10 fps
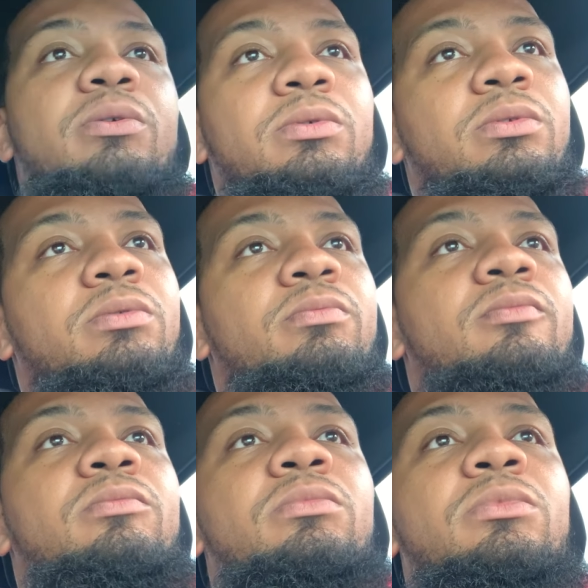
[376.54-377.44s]

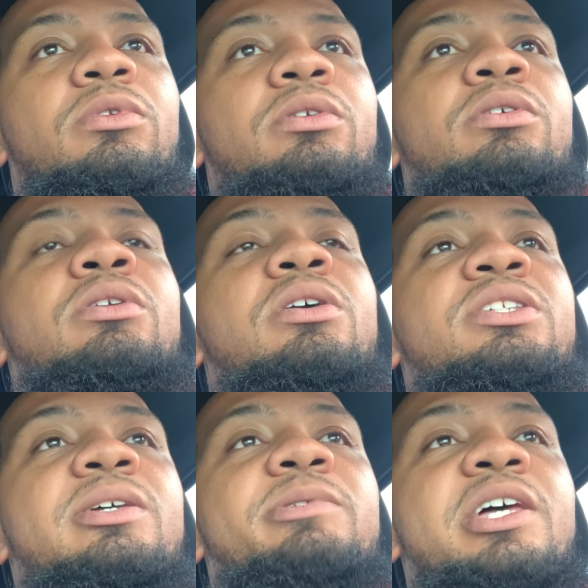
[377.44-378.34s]
You know,
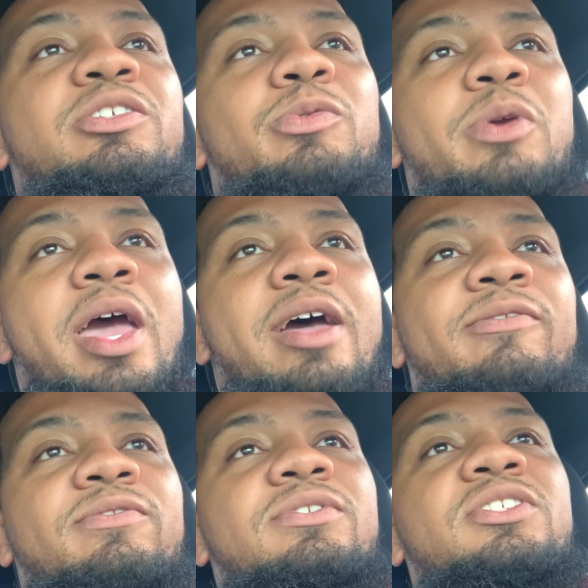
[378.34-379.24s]
because sometimes when you
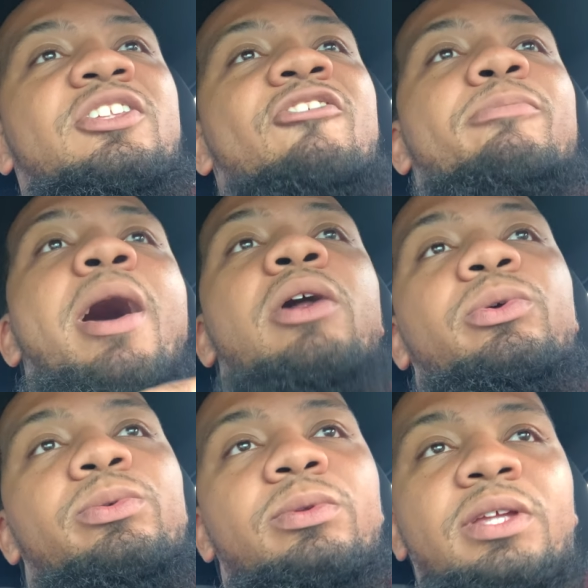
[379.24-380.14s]
have stuff
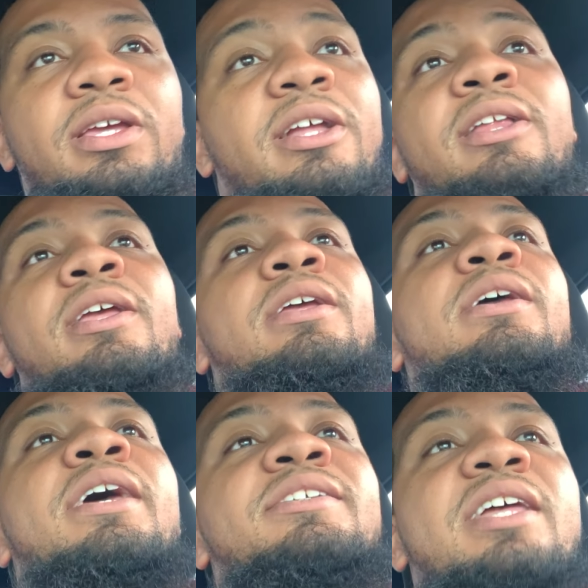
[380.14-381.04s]
bottled
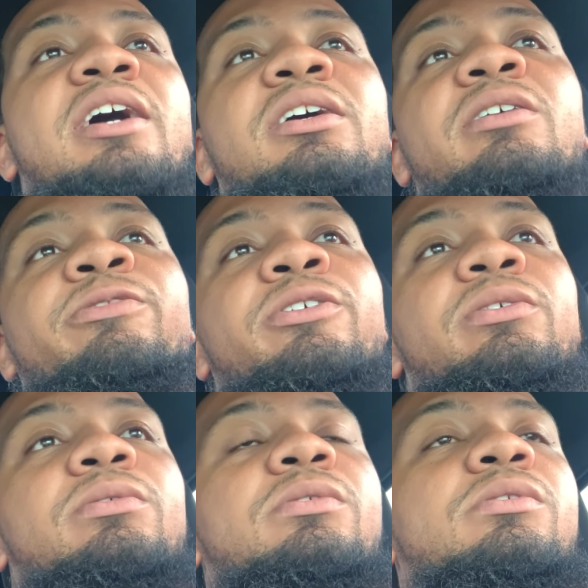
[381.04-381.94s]
in, it's not good for
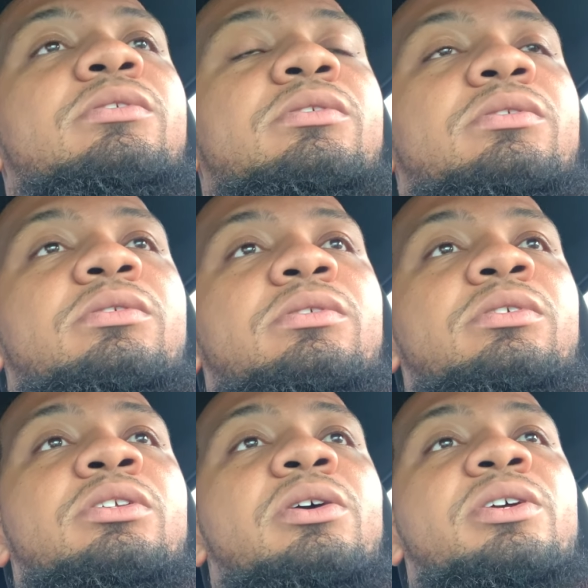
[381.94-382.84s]
you.
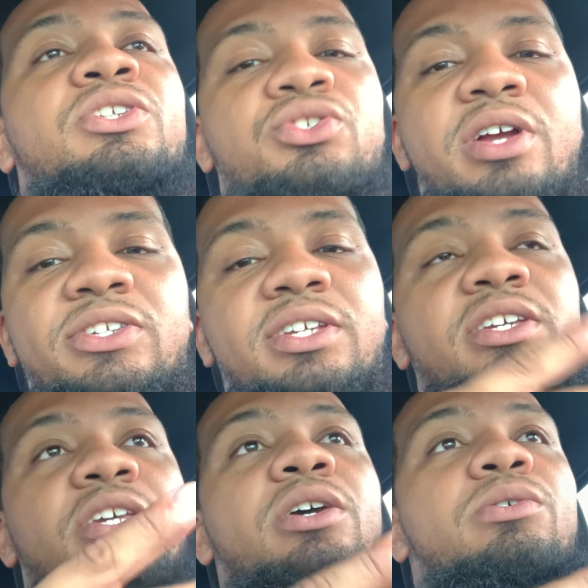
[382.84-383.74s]
You know, because stress
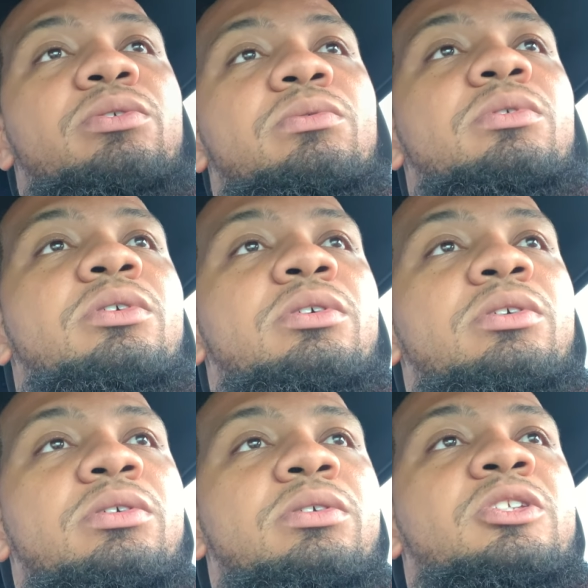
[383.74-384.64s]
can kill you.
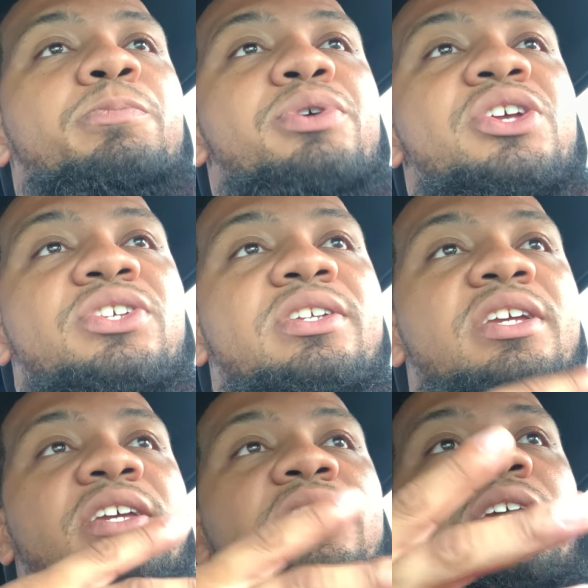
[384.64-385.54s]

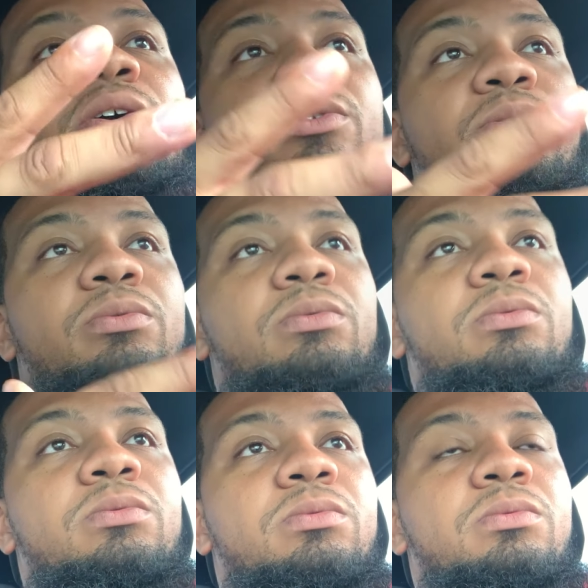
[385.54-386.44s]
Depression can kill
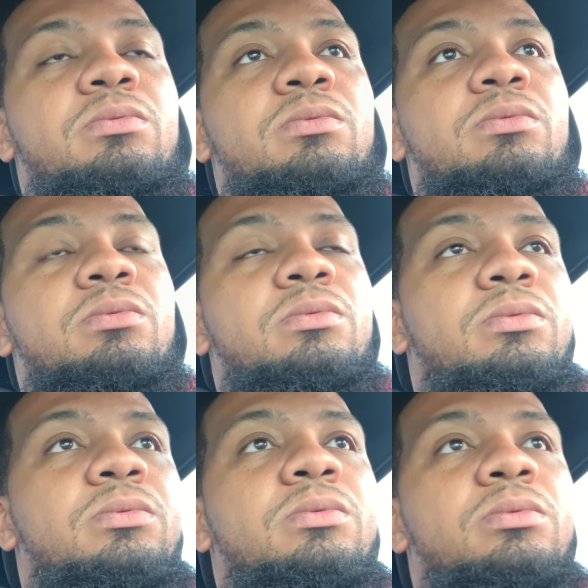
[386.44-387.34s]

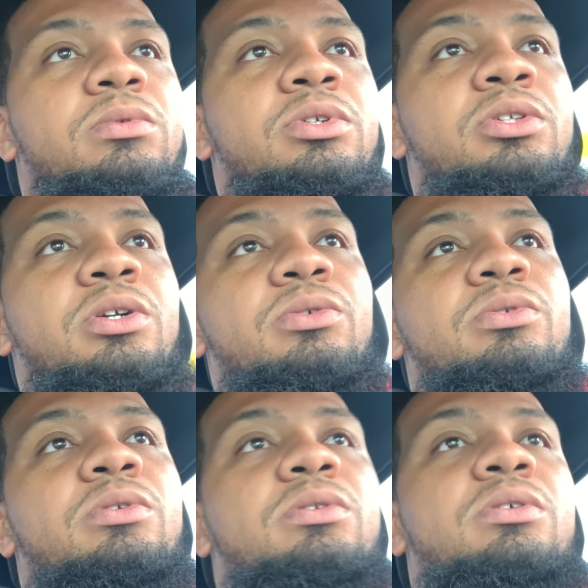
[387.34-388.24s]
you. You know,
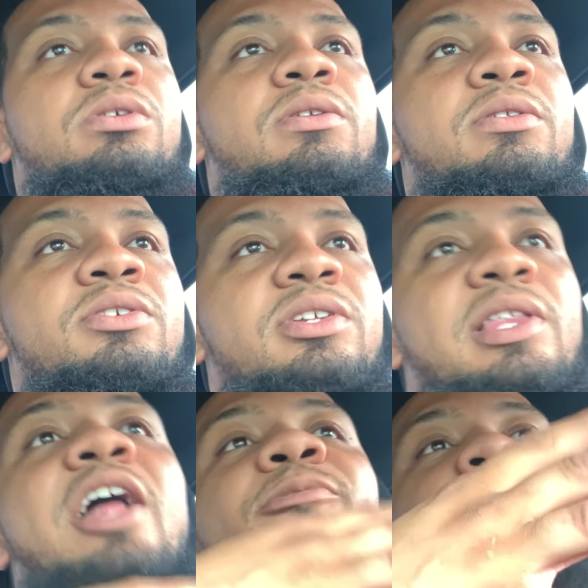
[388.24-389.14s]
there's a
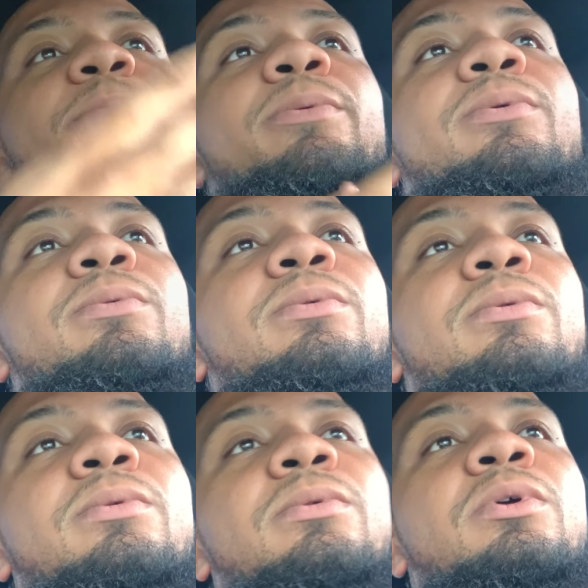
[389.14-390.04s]
lot of people
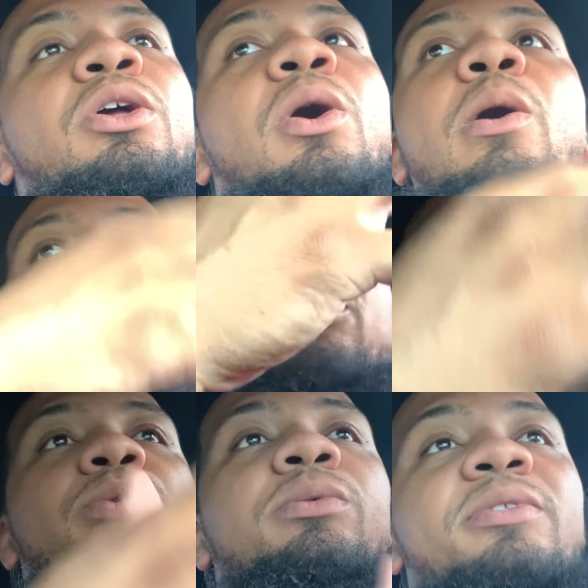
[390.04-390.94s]
going
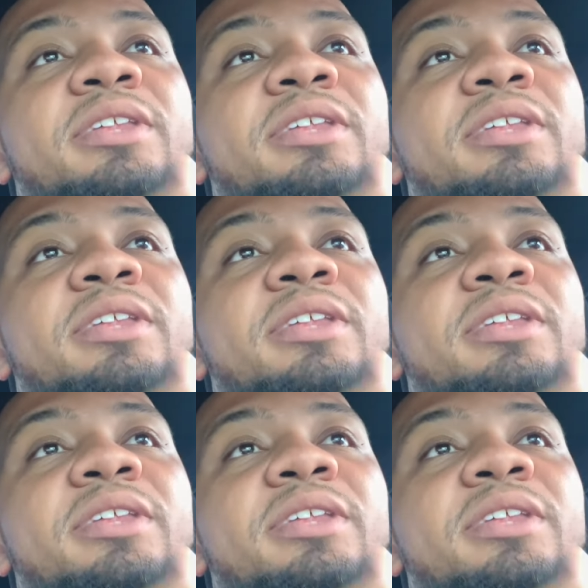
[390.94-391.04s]
through